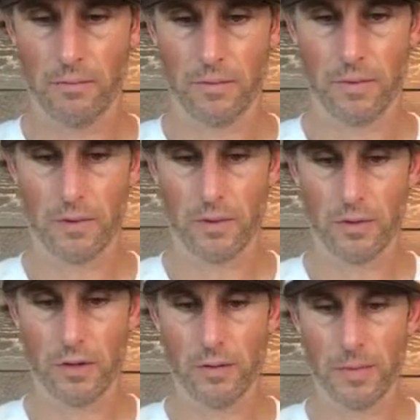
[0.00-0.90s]
We're
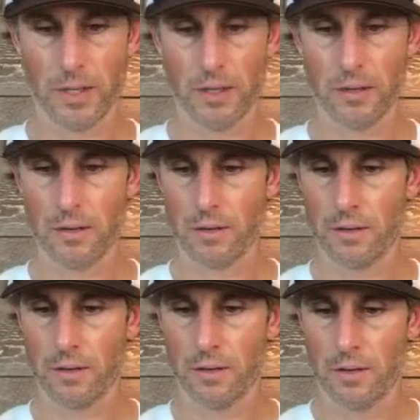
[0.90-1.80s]
streaming,
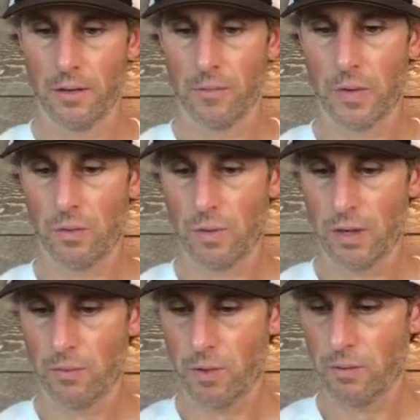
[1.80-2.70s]
but why
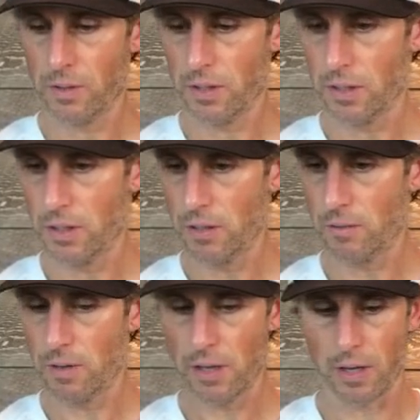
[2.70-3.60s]
won't it
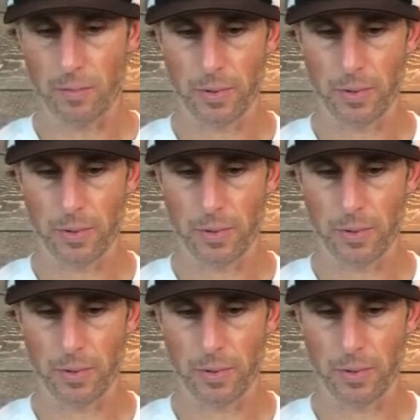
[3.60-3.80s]
show up?